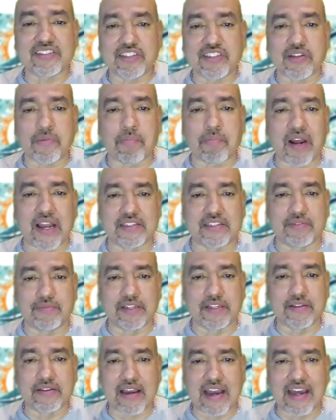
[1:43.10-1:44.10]
doesn't surprise
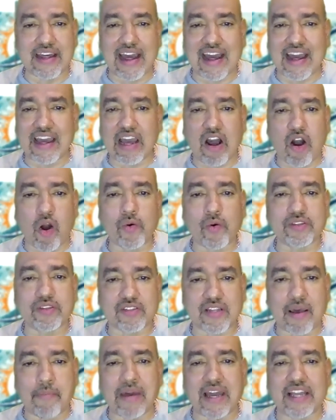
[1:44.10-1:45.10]
me. I
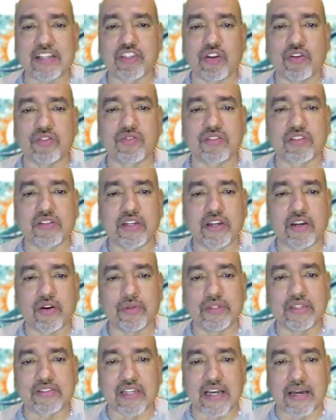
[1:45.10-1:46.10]
always thought Mac Jones was going to
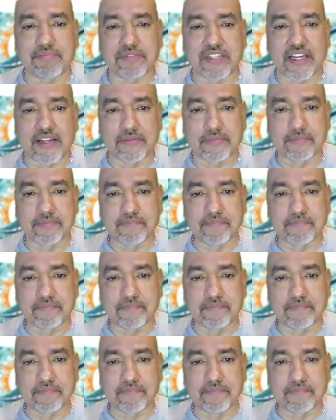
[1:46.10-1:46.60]
go in the top 10.